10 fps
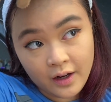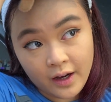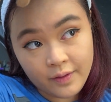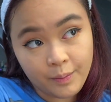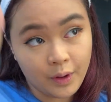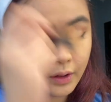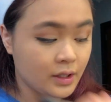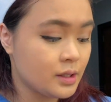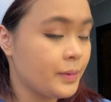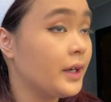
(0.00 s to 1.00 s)
I have a
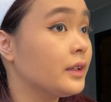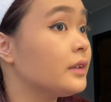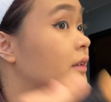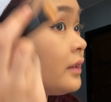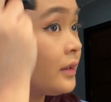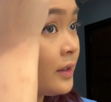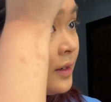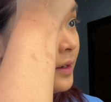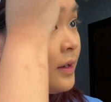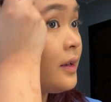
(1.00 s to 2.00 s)
balding spot.
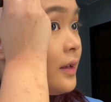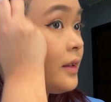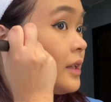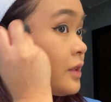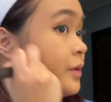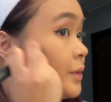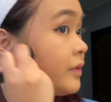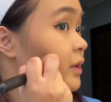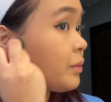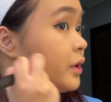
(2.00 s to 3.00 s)
That's from
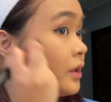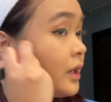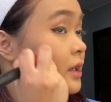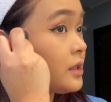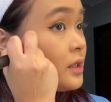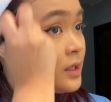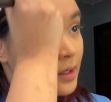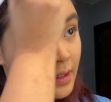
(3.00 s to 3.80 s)
giving birth, guys.